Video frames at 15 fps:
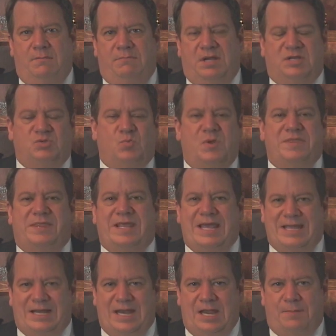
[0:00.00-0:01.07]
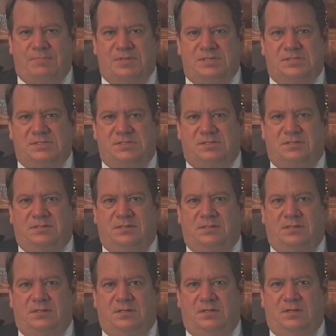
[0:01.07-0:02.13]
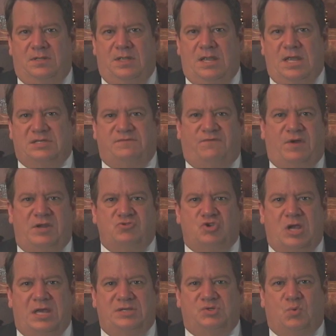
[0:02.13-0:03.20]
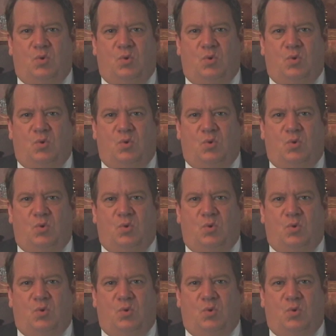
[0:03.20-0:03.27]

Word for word: Because when that happens, as a franchisor,